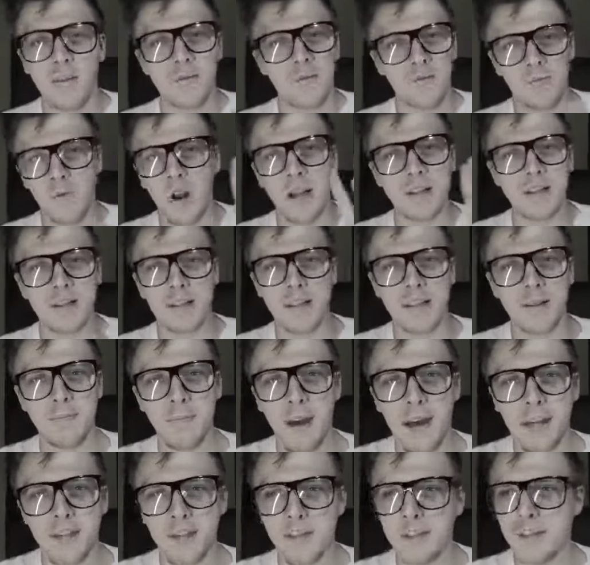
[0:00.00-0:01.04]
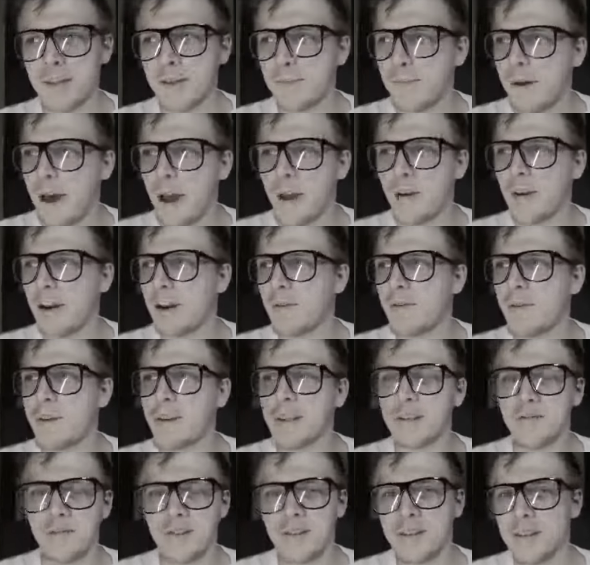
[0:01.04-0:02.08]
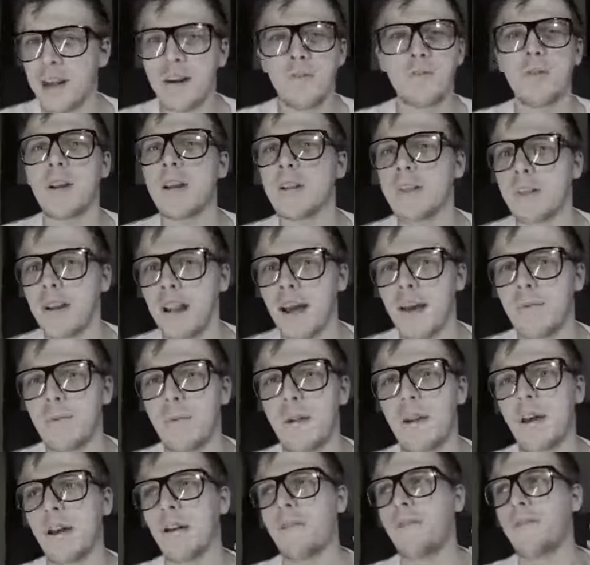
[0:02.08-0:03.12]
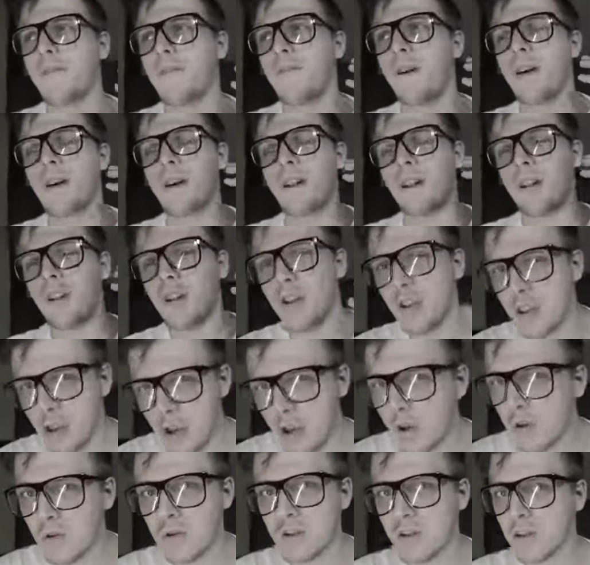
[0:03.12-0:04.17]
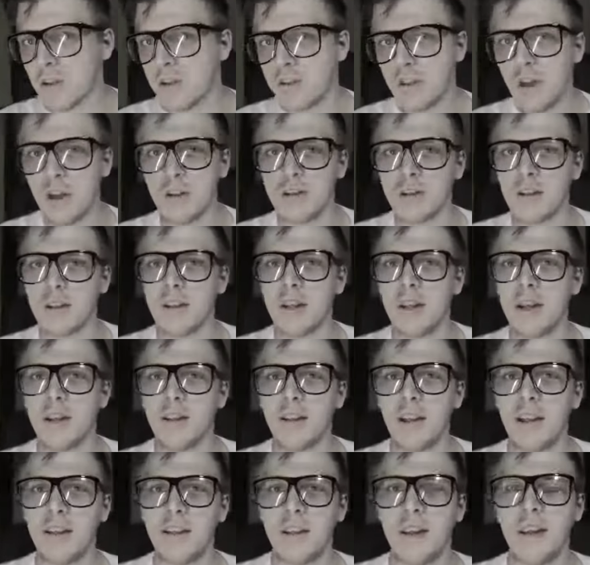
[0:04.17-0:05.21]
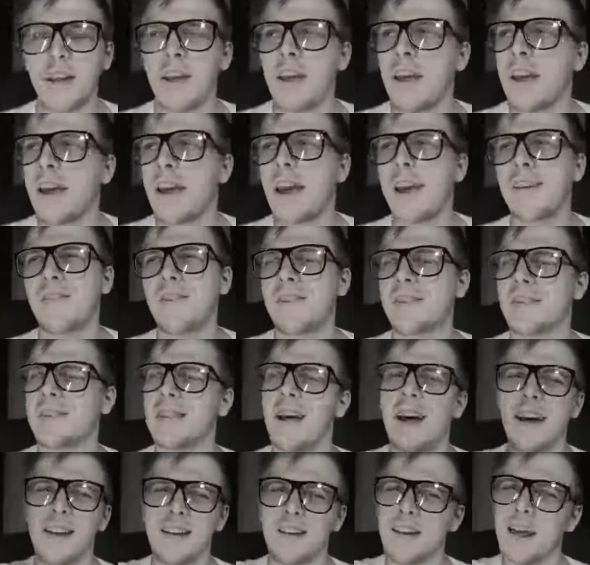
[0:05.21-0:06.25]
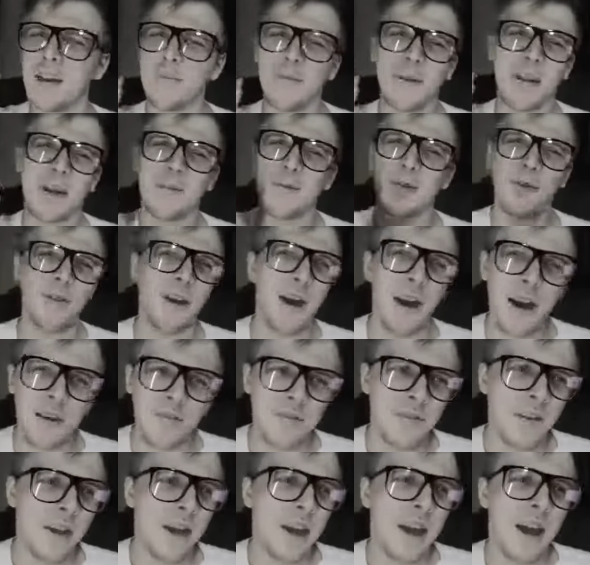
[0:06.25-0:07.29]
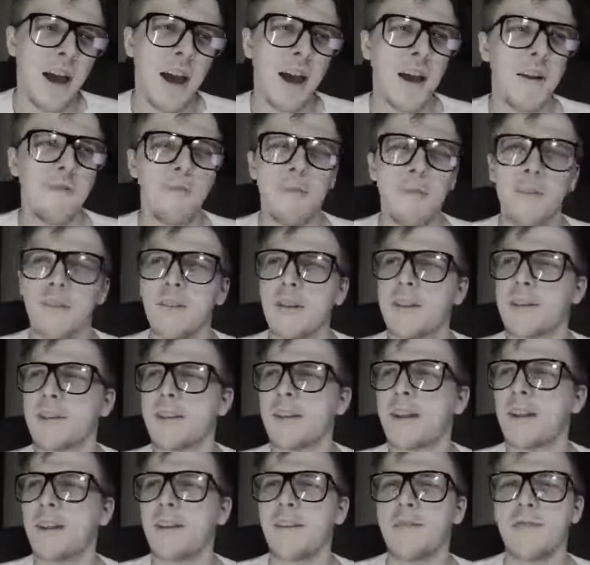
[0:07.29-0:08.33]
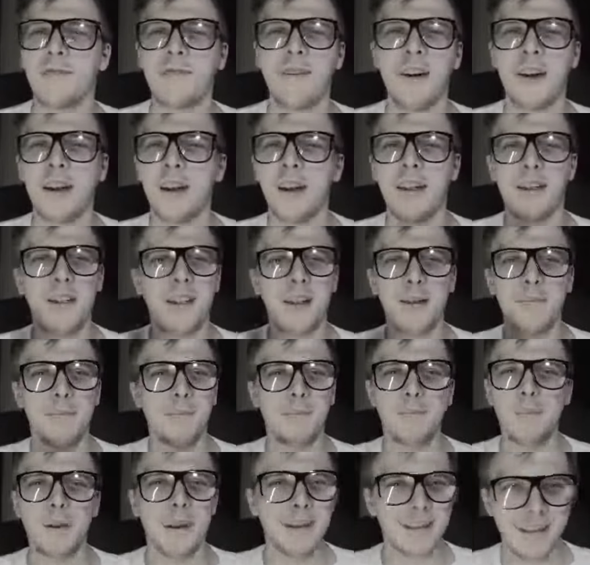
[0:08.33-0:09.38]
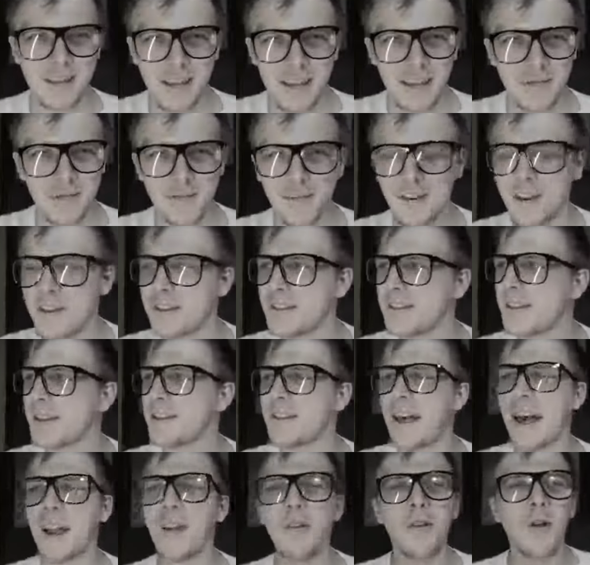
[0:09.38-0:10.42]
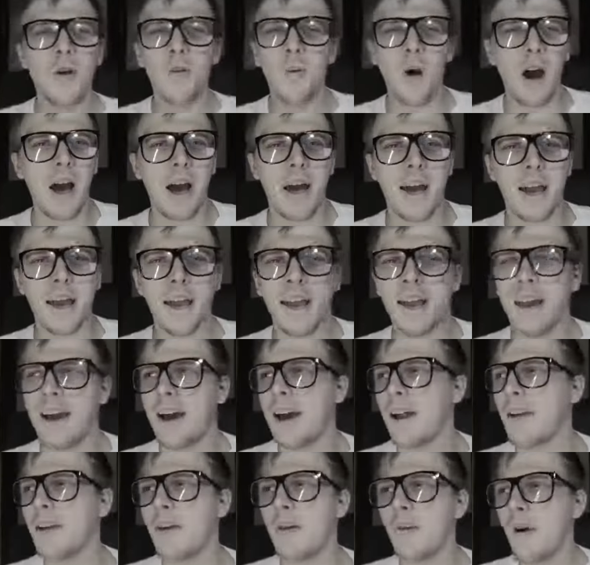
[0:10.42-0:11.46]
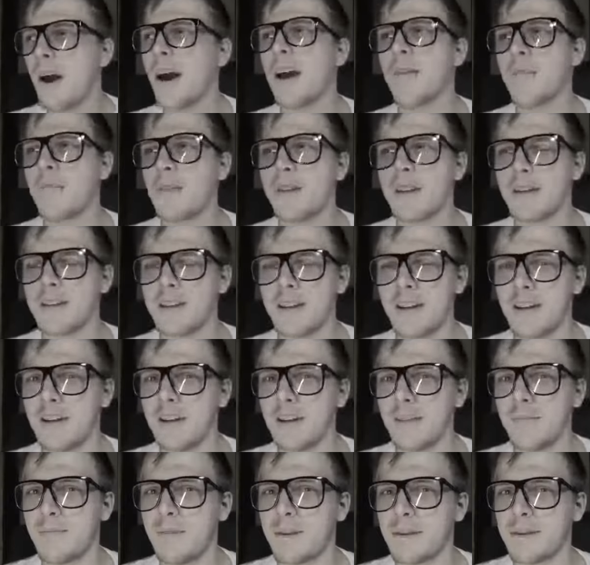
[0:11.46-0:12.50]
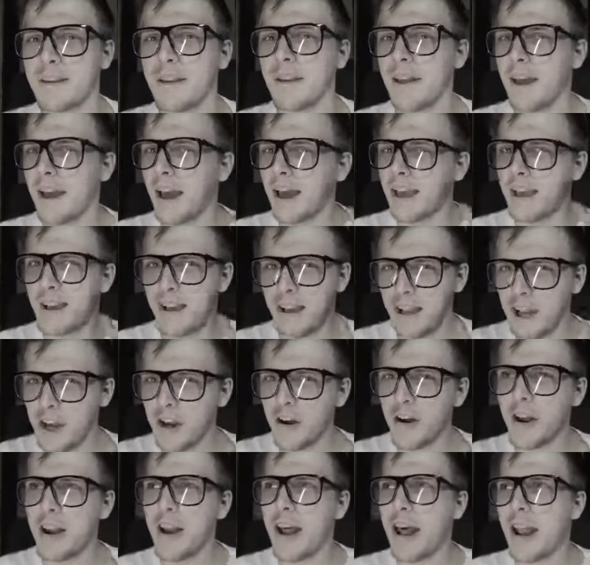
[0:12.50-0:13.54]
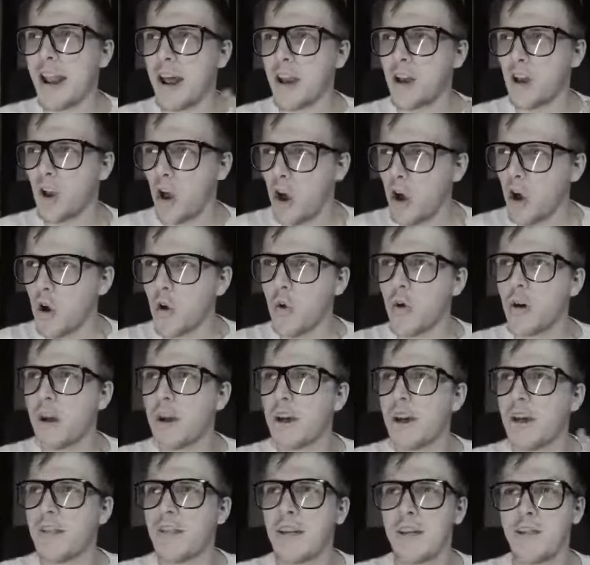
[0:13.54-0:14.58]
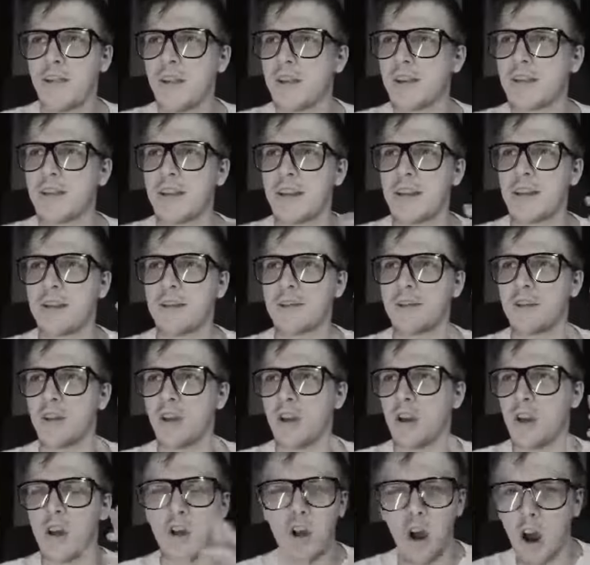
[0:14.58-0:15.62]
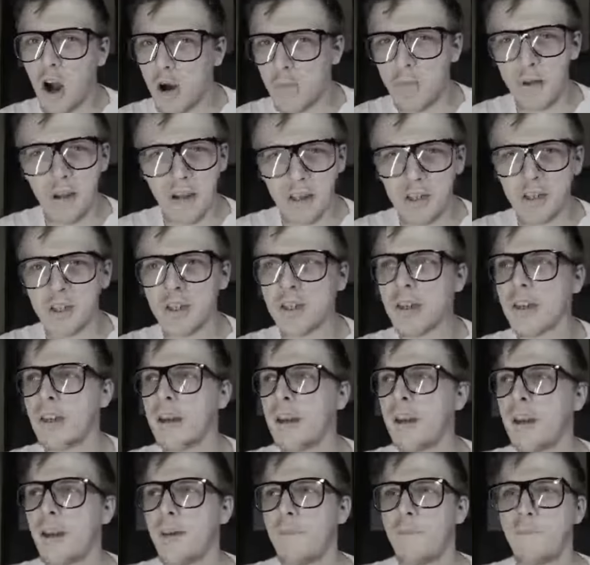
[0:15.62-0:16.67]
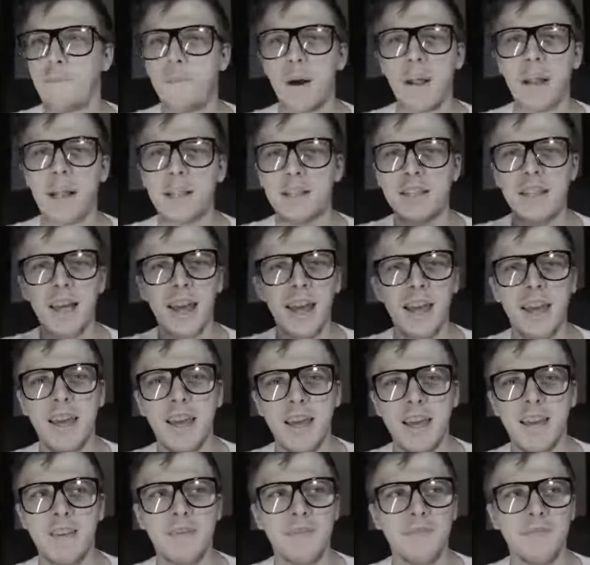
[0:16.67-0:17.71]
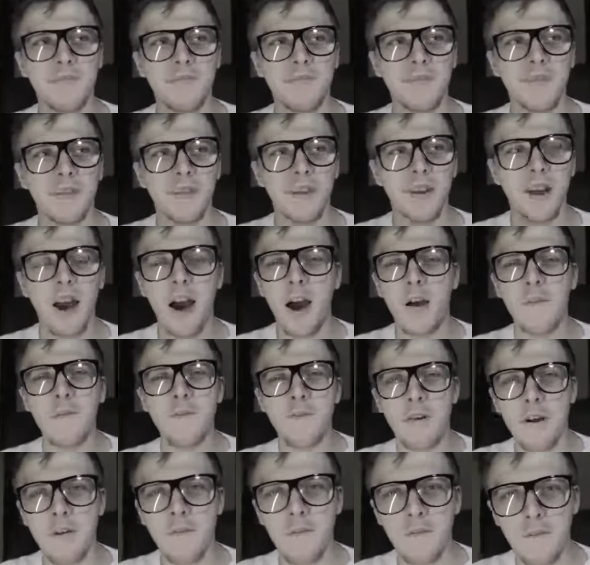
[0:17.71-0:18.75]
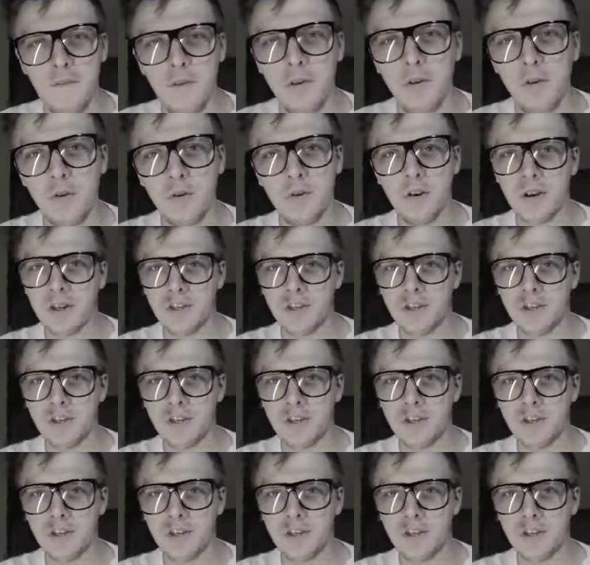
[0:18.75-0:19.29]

wrestling matches in the background because for some reason I've been on a fucking huge nostalgia kick lately. If it's not WWF, I've been listening to fucking Limp Bizkit, for instance. I don't know why. I don't know why I've been listening to Limp Bizkit. Like, I can hear it and I know that this is garbage, But it's like comfort food or